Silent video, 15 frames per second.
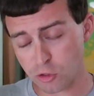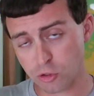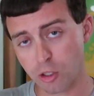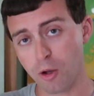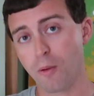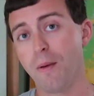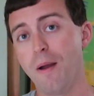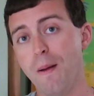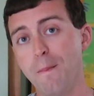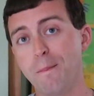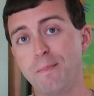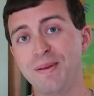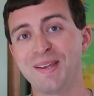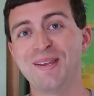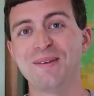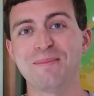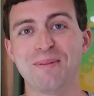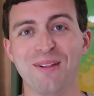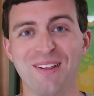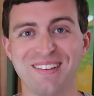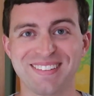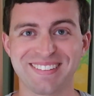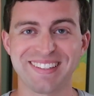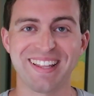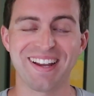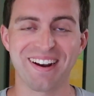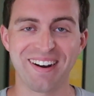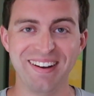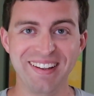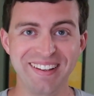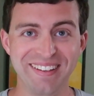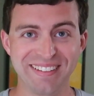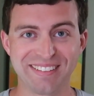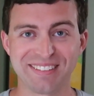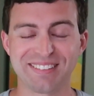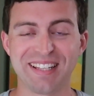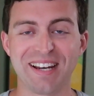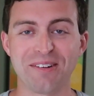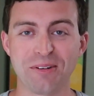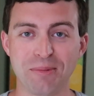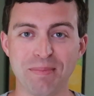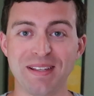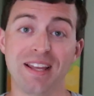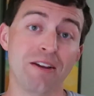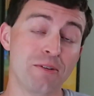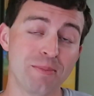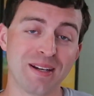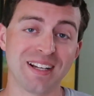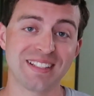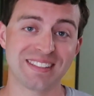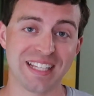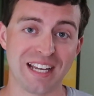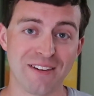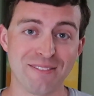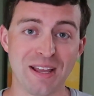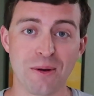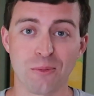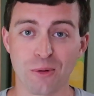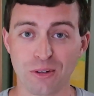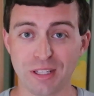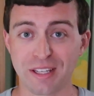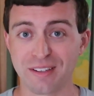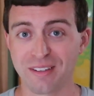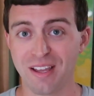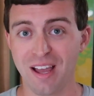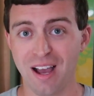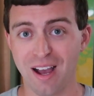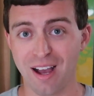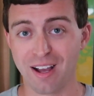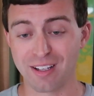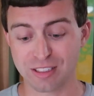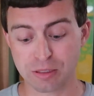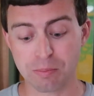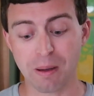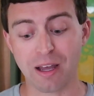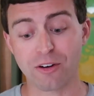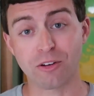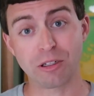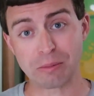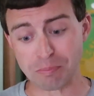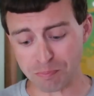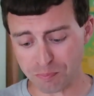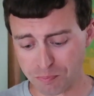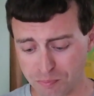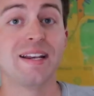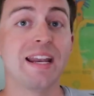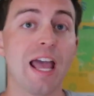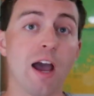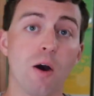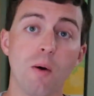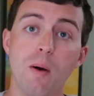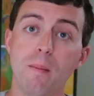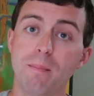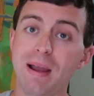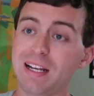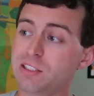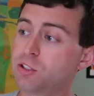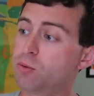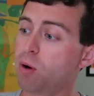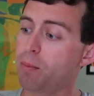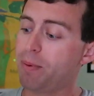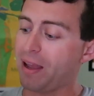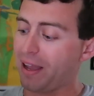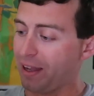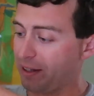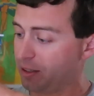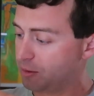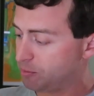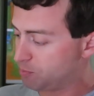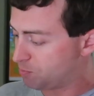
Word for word: So big plus there. Just that it would be nice to have that working spot on. Now back to our bag.